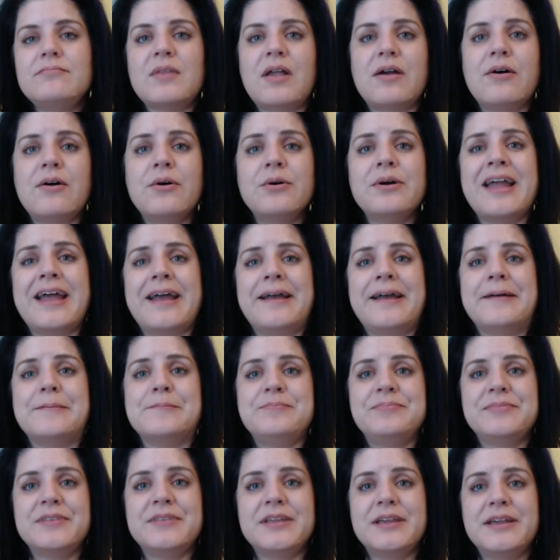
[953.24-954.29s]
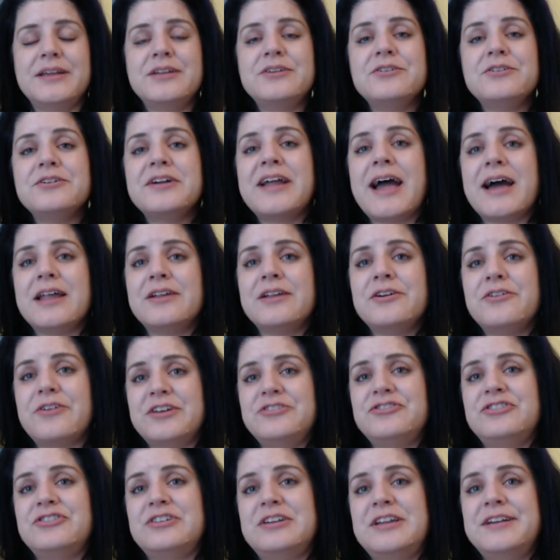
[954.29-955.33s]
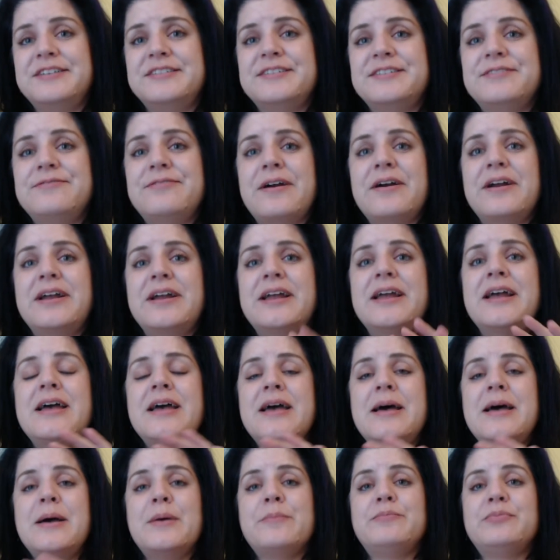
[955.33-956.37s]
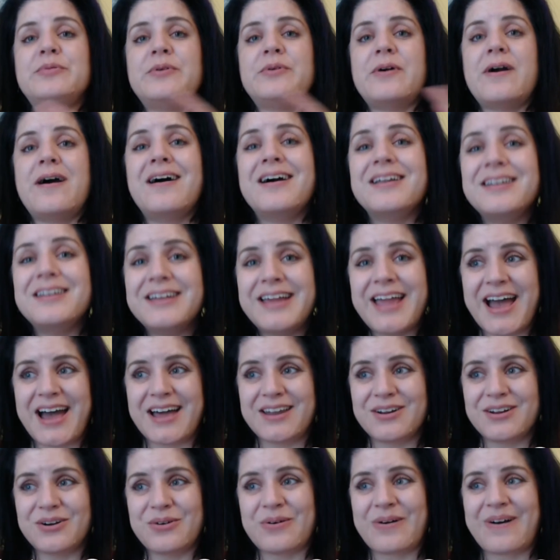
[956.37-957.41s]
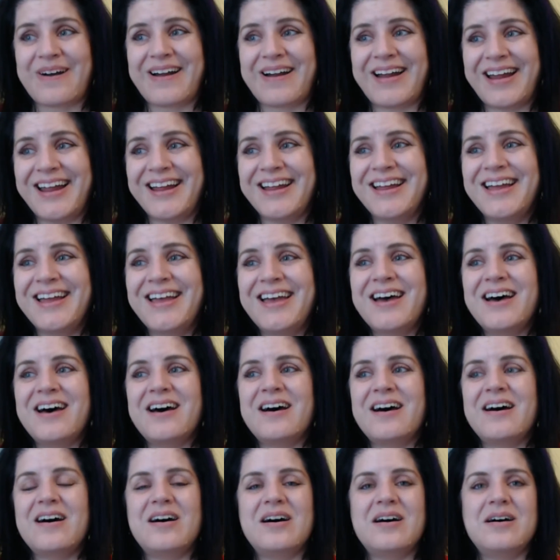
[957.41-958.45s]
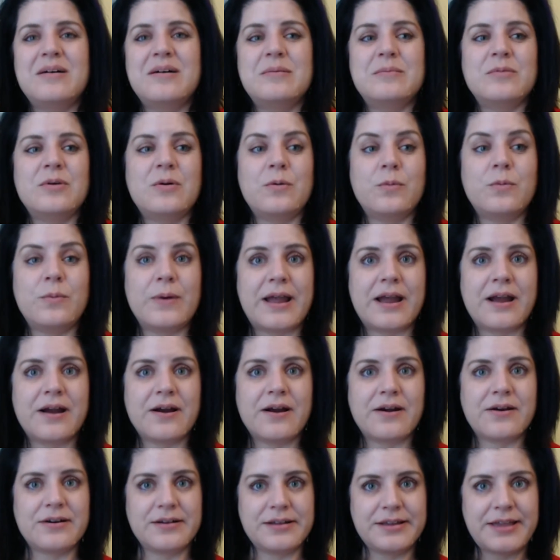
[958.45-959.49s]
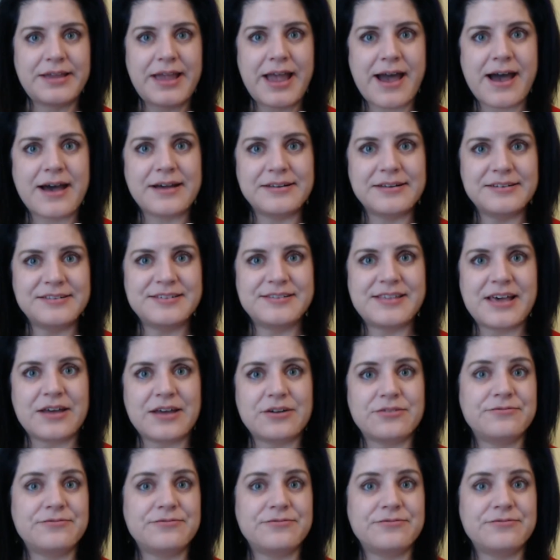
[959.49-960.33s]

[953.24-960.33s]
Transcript: Okay, inner cat aggression is a very broad category, where cats that are